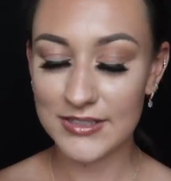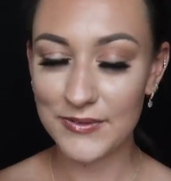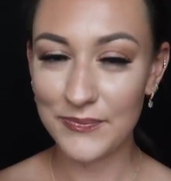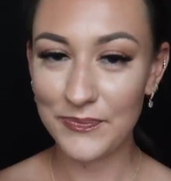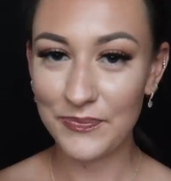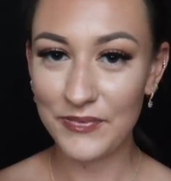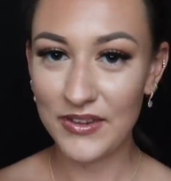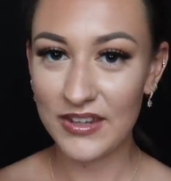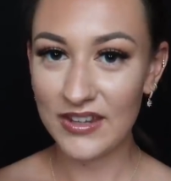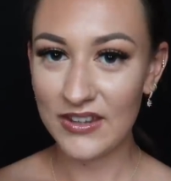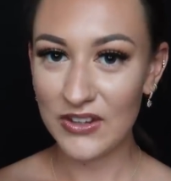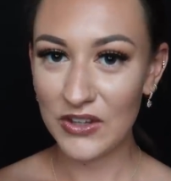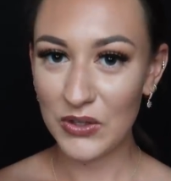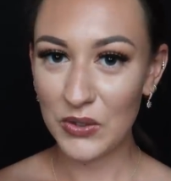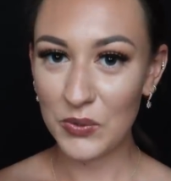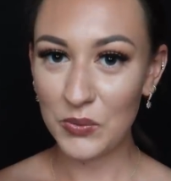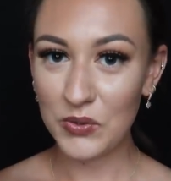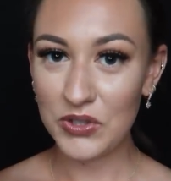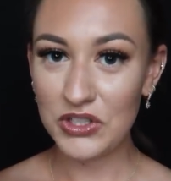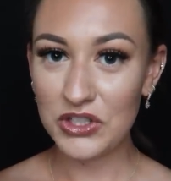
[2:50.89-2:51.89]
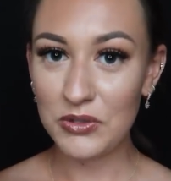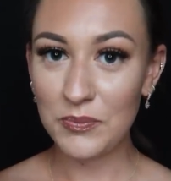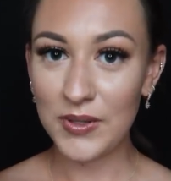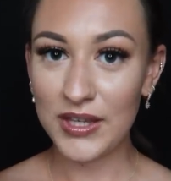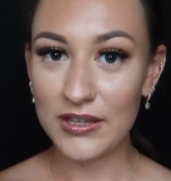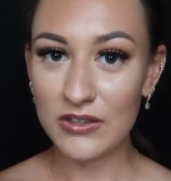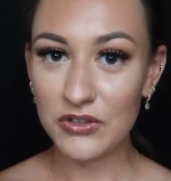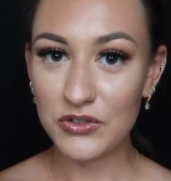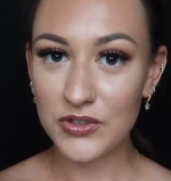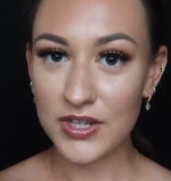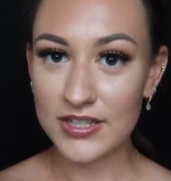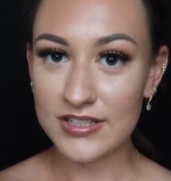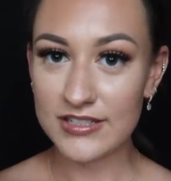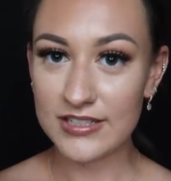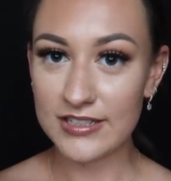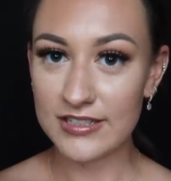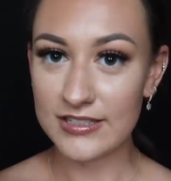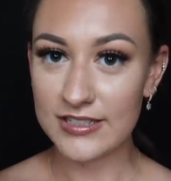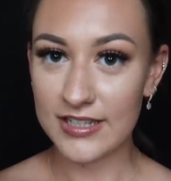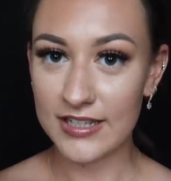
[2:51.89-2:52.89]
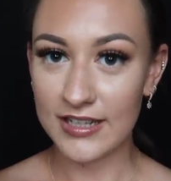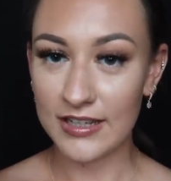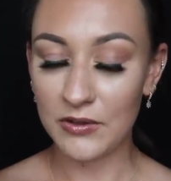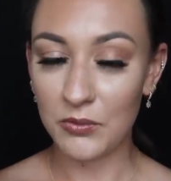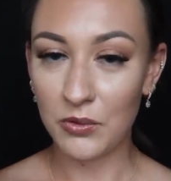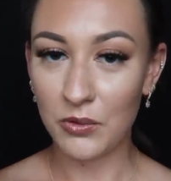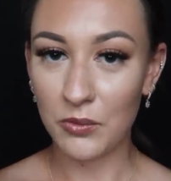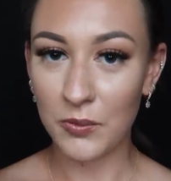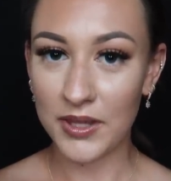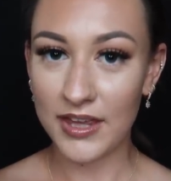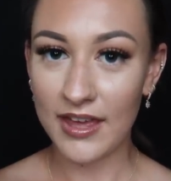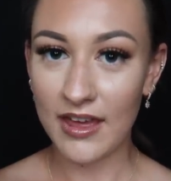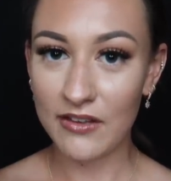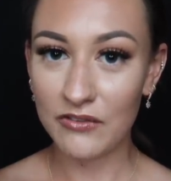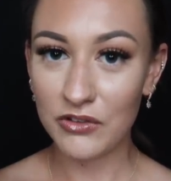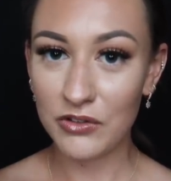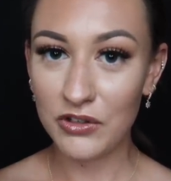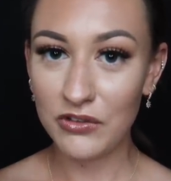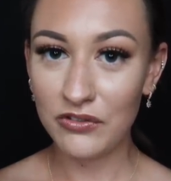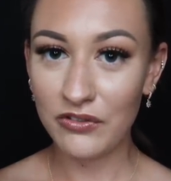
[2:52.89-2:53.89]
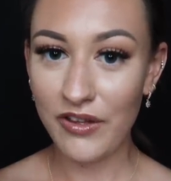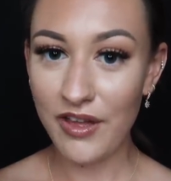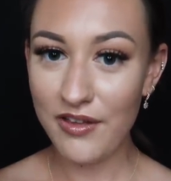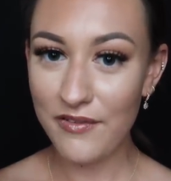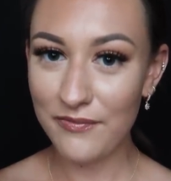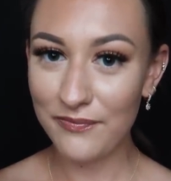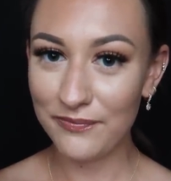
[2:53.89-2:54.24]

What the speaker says: Would you be interested to hear what we have on offer?